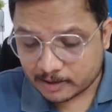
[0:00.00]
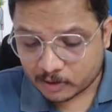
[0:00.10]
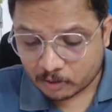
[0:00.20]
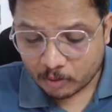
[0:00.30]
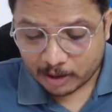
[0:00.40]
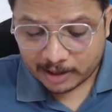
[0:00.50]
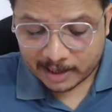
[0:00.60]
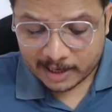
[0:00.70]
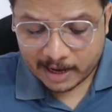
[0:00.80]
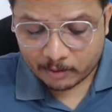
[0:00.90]
So what
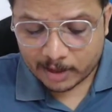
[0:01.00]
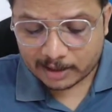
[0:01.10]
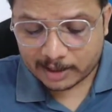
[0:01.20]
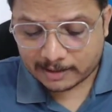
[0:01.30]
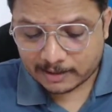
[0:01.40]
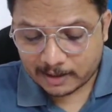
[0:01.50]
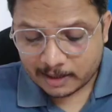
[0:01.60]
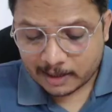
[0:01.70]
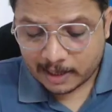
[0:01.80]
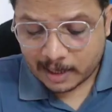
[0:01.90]
he have done is,
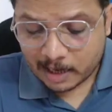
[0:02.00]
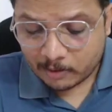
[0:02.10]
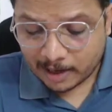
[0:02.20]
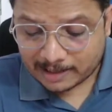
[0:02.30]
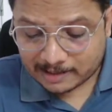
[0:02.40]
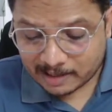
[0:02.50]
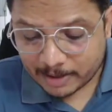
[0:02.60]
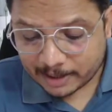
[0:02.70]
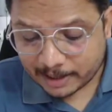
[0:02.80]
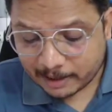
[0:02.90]
he have
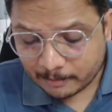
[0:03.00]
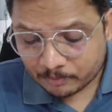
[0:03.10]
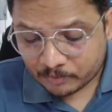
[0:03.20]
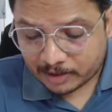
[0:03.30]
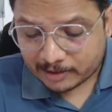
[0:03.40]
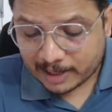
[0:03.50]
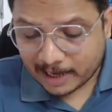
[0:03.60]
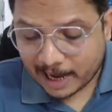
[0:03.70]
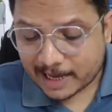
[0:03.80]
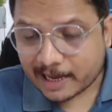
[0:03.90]
estimated that
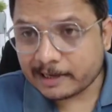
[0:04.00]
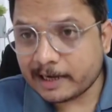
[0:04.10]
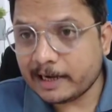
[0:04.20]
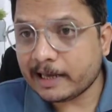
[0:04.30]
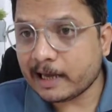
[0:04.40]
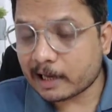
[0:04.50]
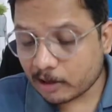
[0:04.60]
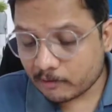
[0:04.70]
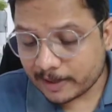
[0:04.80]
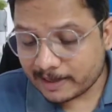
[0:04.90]
I R T T
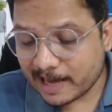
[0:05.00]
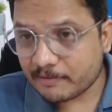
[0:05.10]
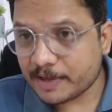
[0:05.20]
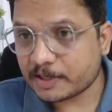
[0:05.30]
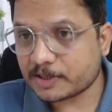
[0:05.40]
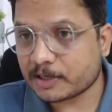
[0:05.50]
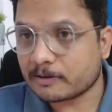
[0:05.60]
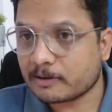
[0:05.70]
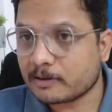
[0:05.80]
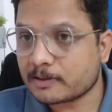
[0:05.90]
along with deviation.
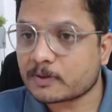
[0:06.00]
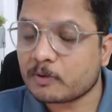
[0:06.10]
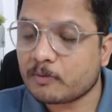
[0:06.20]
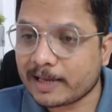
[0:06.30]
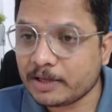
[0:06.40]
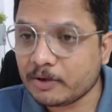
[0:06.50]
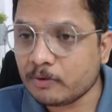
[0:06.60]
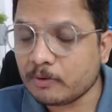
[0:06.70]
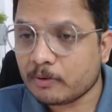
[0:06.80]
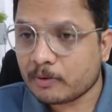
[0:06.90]
So when
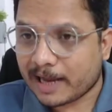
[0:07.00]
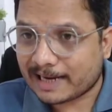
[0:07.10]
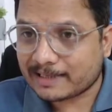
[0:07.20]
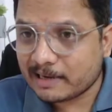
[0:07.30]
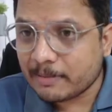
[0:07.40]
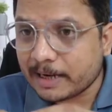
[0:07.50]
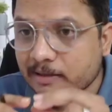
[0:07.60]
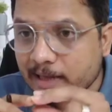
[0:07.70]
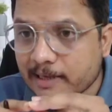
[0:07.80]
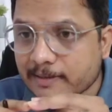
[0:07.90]
you estimate
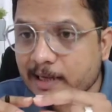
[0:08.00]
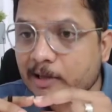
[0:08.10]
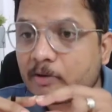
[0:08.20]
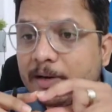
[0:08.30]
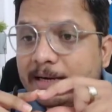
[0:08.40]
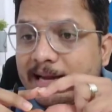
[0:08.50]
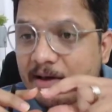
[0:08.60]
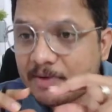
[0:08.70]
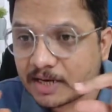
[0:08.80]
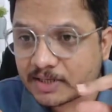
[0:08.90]
things along with
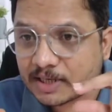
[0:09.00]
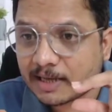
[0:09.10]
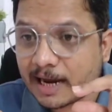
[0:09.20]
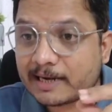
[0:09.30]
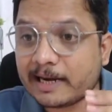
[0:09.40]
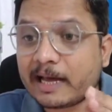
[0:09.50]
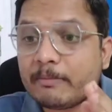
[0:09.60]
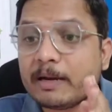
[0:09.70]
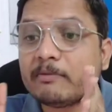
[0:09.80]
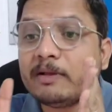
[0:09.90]
deviation, at that
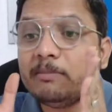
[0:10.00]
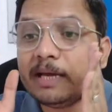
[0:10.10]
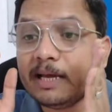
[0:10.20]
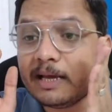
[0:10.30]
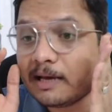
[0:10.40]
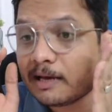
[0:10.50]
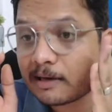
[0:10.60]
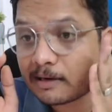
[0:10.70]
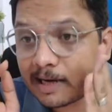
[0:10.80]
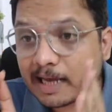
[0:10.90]
time it will be
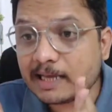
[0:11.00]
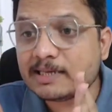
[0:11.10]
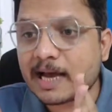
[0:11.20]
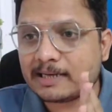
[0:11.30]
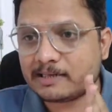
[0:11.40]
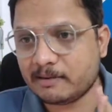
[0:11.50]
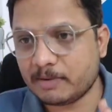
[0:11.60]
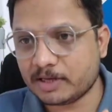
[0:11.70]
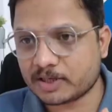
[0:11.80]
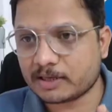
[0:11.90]
range
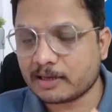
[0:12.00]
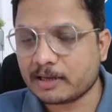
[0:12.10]
estimation.